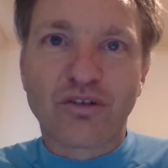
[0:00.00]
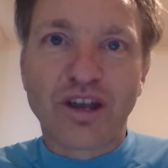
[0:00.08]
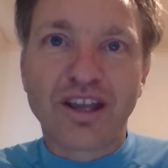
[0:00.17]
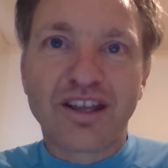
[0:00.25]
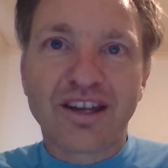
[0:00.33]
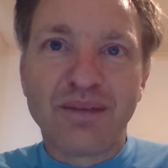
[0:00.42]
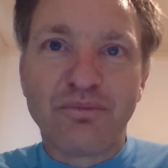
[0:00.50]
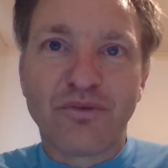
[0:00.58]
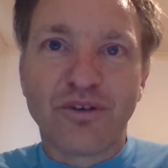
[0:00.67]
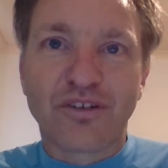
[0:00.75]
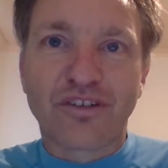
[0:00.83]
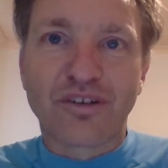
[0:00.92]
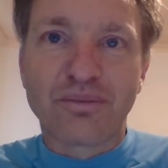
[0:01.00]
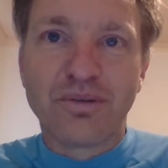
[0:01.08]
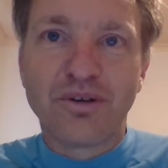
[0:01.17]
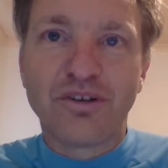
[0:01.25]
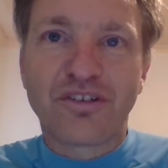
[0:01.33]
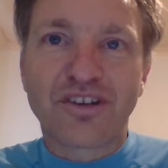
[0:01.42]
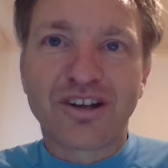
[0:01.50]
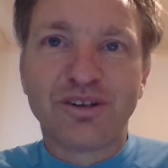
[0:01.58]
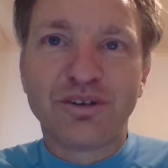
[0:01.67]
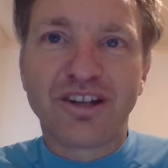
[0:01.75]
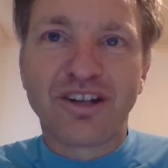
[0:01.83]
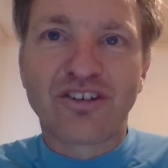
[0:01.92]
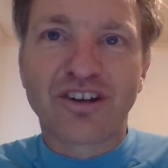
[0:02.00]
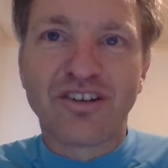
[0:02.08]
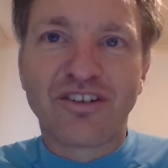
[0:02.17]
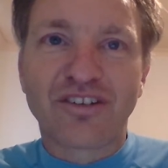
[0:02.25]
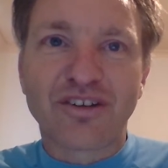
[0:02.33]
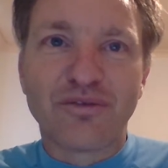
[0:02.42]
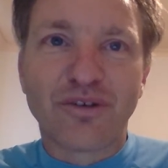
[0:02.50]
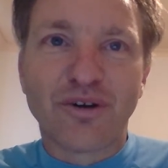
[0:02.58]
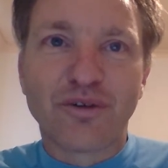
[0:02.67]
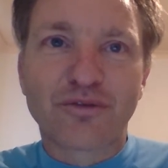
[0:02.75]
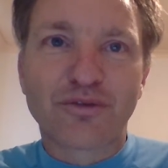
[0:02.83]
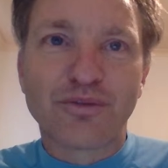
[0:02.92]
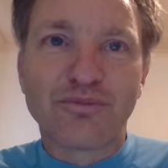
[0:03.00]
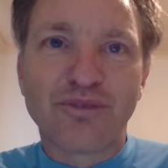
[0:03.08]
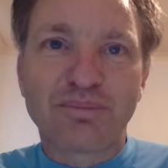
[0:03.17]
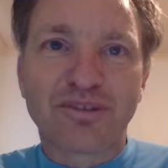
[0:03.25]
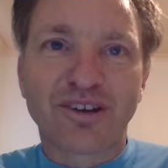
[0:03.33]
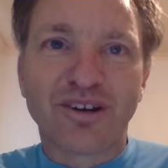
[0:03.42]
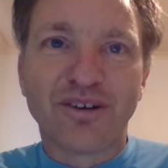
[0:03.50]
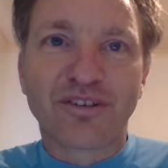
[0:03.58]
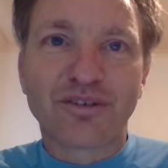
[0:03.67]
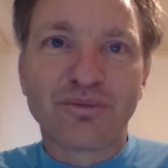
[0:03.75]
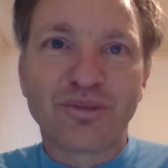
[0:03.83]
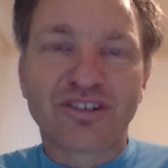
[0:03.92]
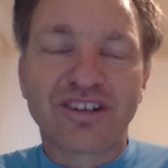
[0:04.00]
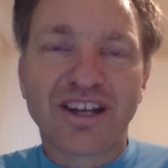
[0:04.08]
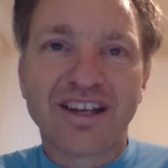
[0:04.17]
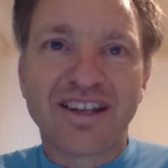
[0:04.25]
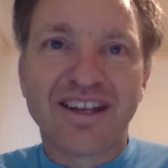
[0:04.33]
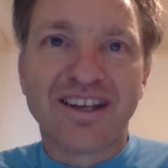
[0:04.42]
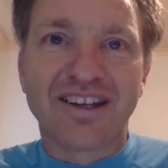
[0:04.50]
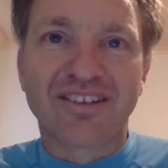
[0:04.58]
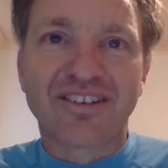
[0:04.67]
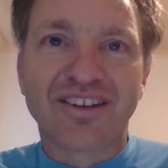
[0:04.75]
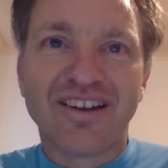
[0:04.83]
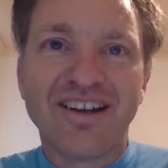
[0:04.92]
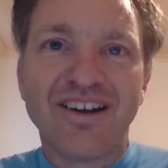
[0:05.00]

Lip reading: egg came first. Birds, including chickens, evolved from reptiles which laid eggs.